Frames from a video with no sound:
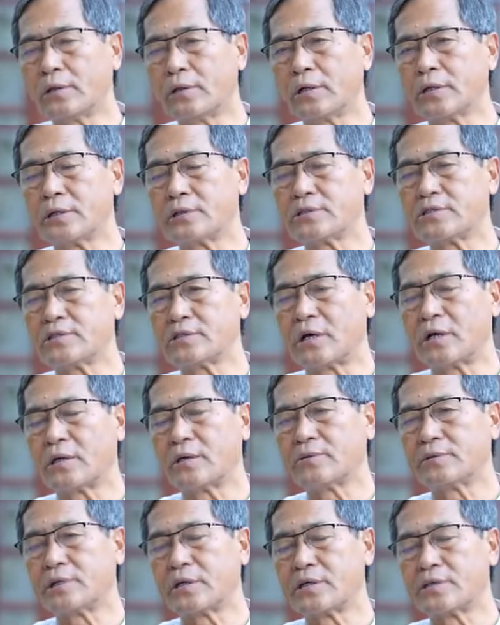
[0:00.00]
they
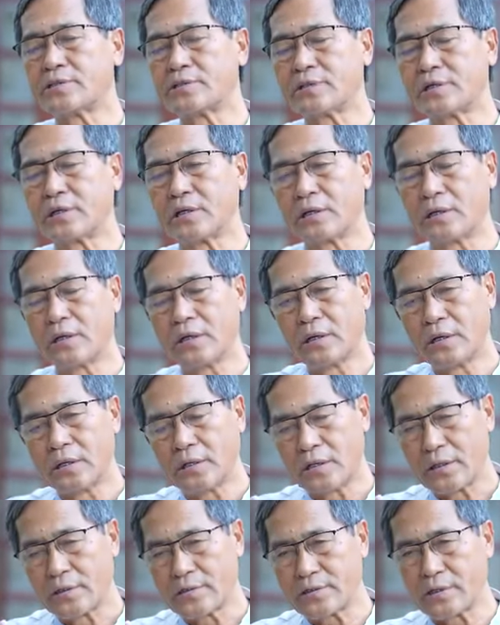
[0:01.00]
chant
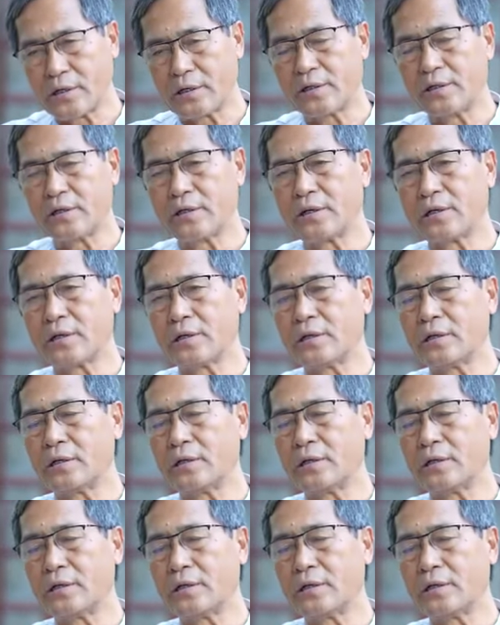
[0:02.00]
there